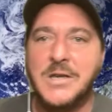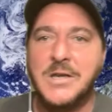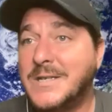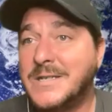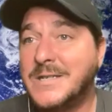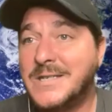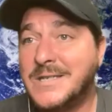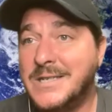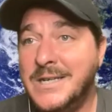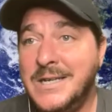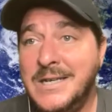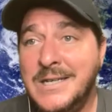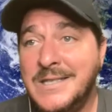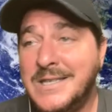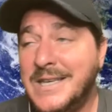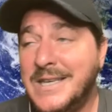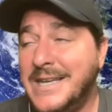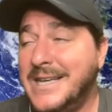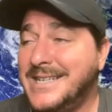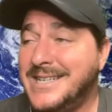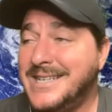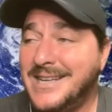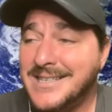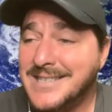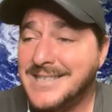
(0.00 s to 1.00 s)
succeeds,
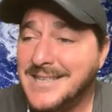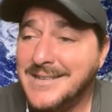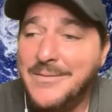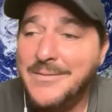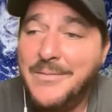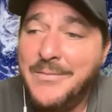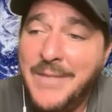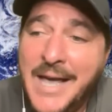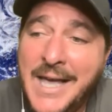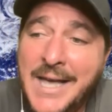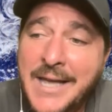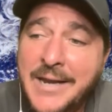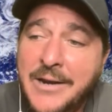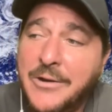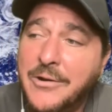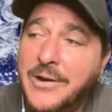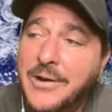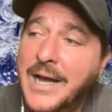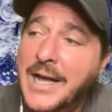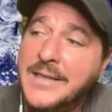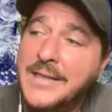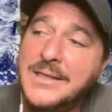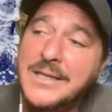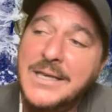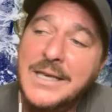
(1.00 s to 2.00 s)
it doesn't matter.
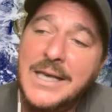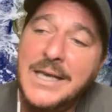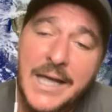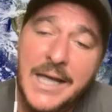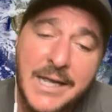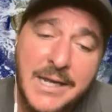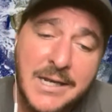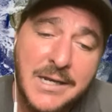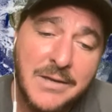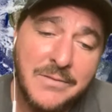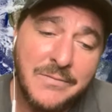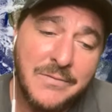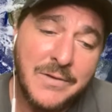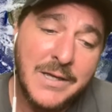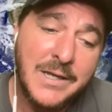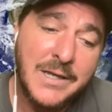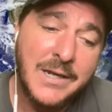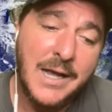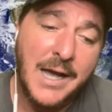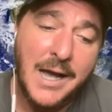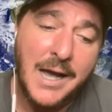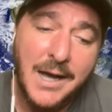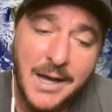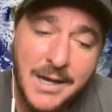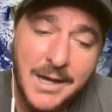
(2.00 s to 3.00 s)
At the end of it,
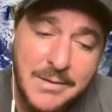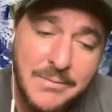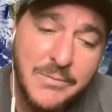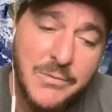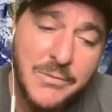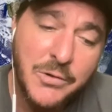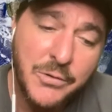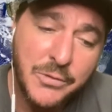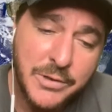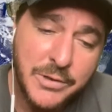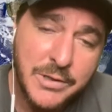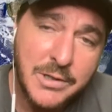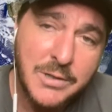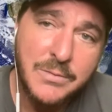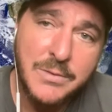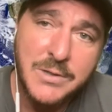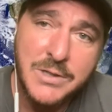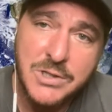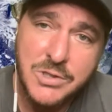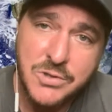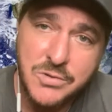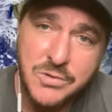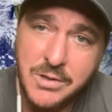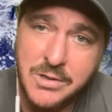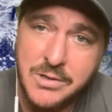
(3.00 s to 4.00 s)
I'm going to be
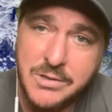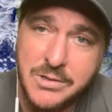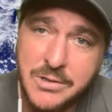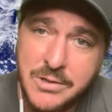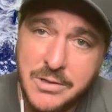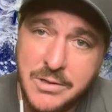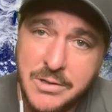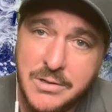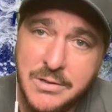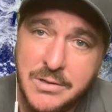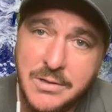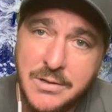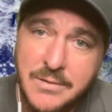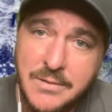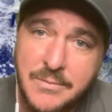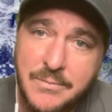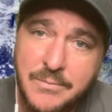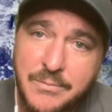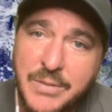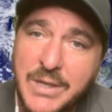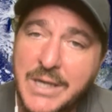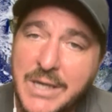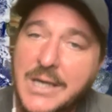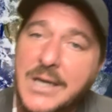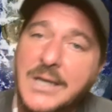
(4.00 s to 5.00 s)
stronger
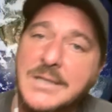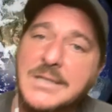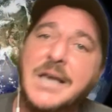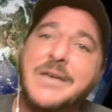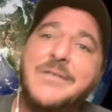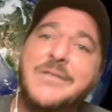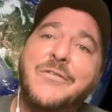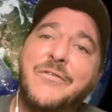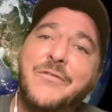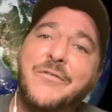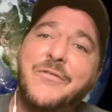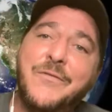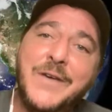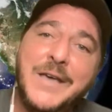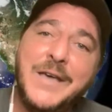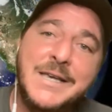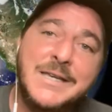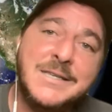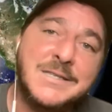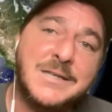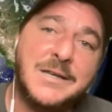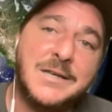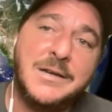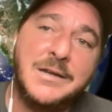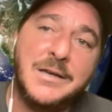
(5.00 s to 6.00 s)
because I
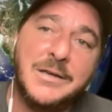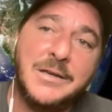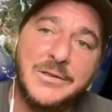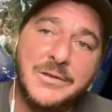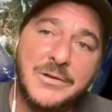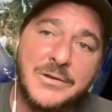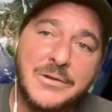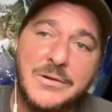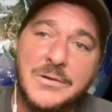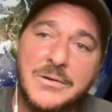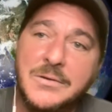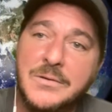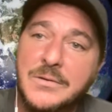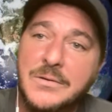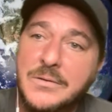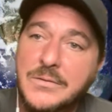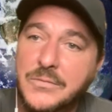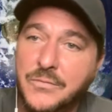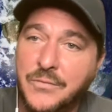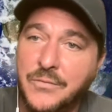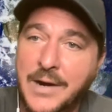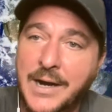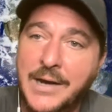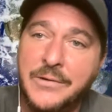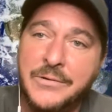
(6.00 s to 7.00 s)
faced another
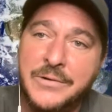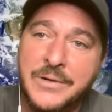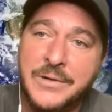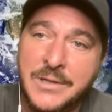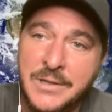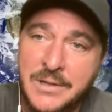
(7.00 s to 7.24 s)
round